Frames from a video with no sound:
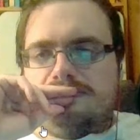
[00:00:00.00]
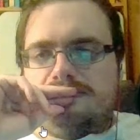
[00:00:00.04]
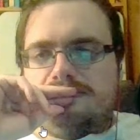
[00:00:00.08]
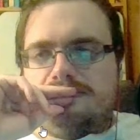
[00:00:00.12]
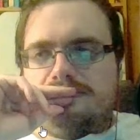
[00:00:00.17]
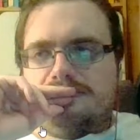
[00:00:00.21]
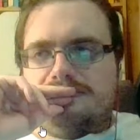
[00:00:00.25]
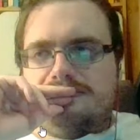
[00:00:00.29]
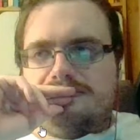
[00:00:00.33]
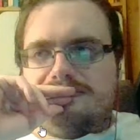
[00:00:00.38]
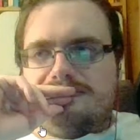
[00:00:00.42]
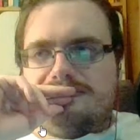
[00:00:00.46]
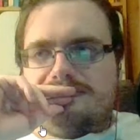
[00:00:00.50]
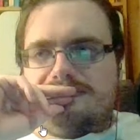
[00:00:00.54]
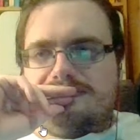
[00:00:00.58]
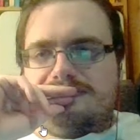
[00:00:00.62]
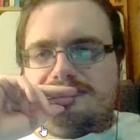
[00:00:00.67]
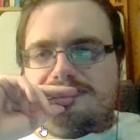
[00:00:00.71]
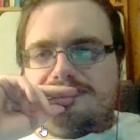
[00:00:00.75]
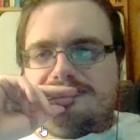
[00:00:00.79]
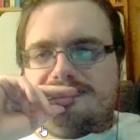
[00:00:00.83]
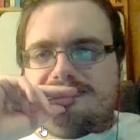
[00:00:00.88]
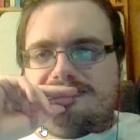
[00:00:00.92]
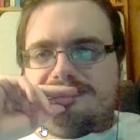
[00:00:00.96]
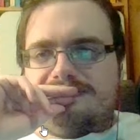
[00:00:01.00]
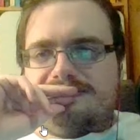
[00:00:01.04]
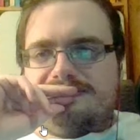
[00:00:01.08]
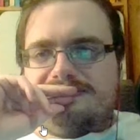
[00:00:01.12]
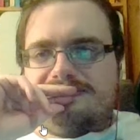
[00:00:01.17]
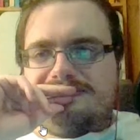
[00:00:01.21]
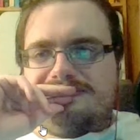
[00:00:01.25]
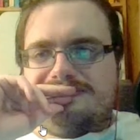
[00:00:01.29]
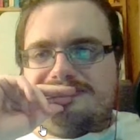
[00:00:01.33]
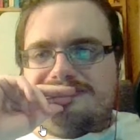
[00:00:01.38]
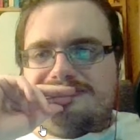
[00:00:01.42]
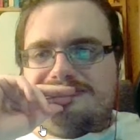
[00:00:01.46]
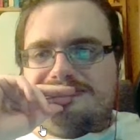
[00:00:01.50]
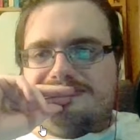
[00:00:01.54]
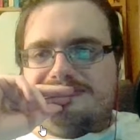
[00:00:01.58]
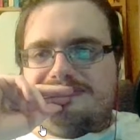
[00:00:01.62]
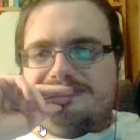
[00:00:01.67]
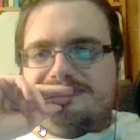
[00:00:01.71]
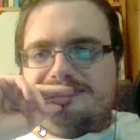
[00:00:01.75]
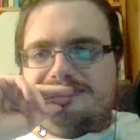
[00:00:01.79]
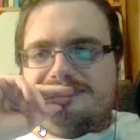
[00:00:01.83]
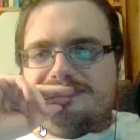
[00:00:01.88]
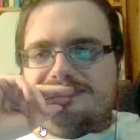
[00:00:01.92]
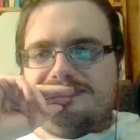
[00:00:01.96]
driving is I know there's other people
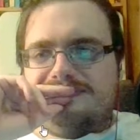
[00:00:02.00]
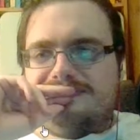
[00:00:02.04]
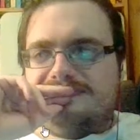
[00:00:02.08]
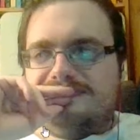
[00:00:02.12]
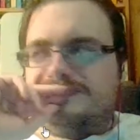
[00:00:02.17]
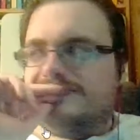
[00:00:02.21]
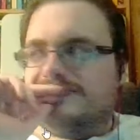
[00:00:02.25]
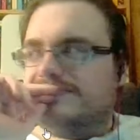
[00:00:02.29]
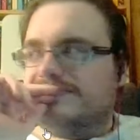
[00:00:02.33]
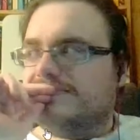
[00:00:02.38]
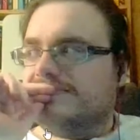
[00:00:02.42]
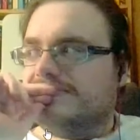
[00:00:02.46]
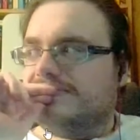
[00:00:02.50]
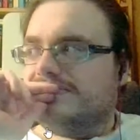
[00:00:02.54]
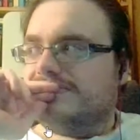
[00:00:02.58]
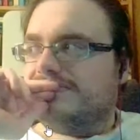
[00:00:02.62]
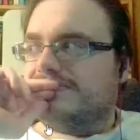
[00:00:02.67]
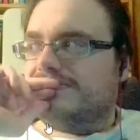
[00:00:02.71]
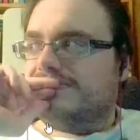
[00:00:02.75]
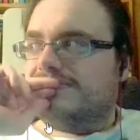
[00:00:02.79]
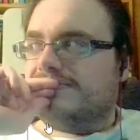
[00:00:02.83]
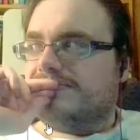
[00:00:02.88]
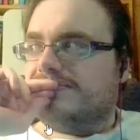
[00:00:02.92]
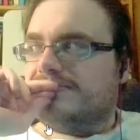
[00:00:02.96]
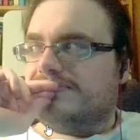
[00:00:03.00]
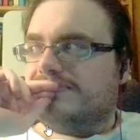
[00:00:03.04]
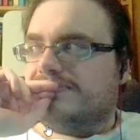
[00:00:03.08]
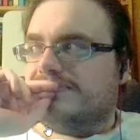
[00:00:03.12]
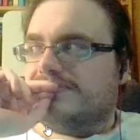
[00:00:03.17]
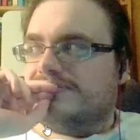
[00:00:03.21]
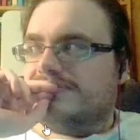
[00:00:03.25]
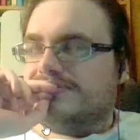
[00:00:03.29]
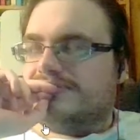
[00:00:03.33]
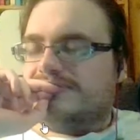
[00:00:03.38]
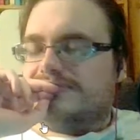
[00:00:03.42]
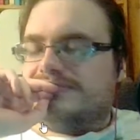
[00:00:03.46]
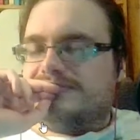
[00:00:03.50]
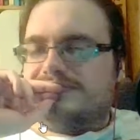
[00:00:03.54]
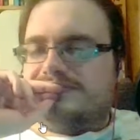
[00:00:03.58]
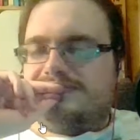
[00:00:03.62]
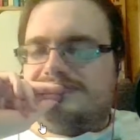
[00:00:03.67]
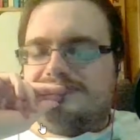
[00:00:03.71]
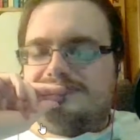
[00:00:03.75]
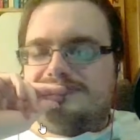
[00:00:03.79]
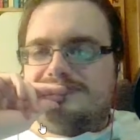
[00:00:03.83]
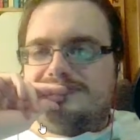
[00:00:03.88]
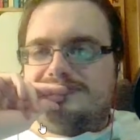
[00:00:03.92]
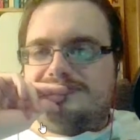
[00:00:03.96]
out there that drive like they don't have a
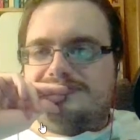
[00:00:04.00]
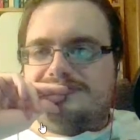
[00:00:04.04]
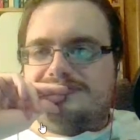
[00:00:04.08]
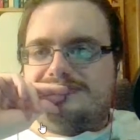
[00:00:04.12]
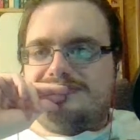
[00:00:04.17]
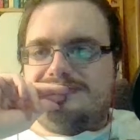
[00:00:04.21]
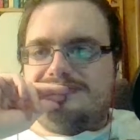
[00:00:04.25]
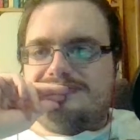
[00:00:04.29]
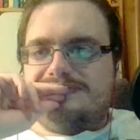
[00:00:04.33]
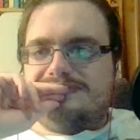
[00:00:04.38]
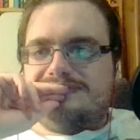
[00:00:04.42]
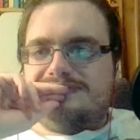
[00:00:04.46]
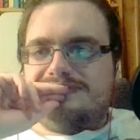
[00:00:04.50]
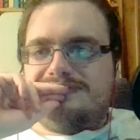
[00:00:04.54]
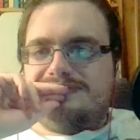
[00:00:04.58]
brain, but just